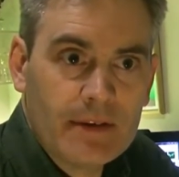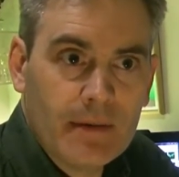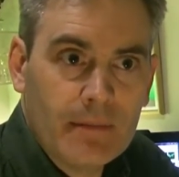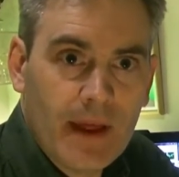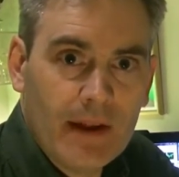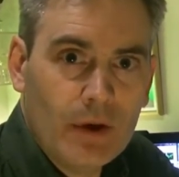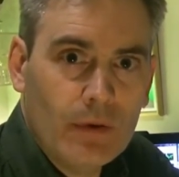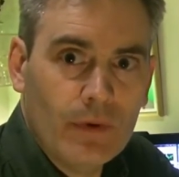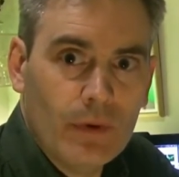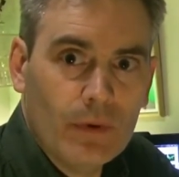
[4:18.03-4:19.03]
that
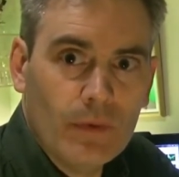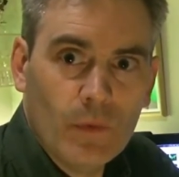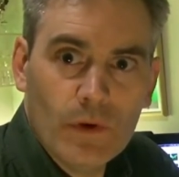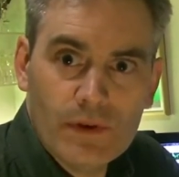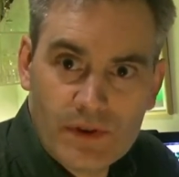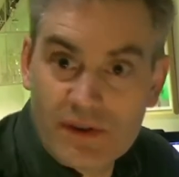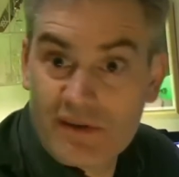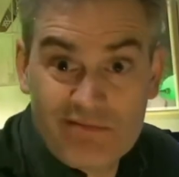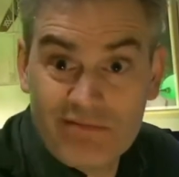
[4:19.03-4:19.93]
novel was